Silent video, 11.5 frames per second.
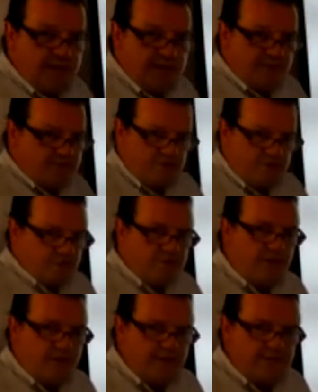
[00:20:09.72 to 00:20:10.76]
and assume we've
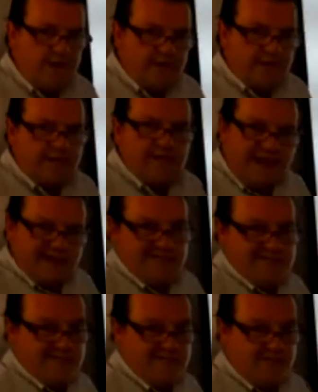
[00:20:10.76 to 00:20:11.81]
already taught the class
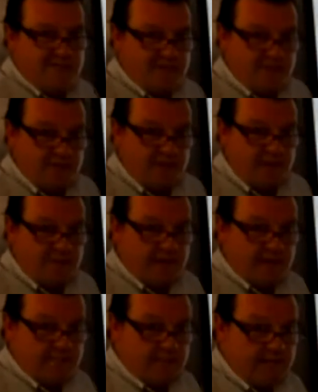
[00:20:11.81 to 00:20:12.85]
this information on
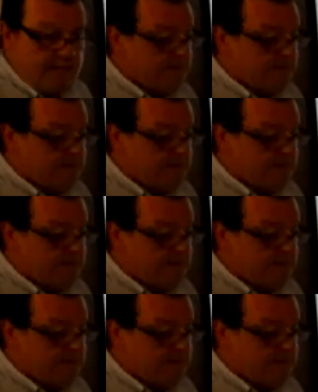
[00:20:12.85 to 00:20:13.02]
Abraham Lincoln.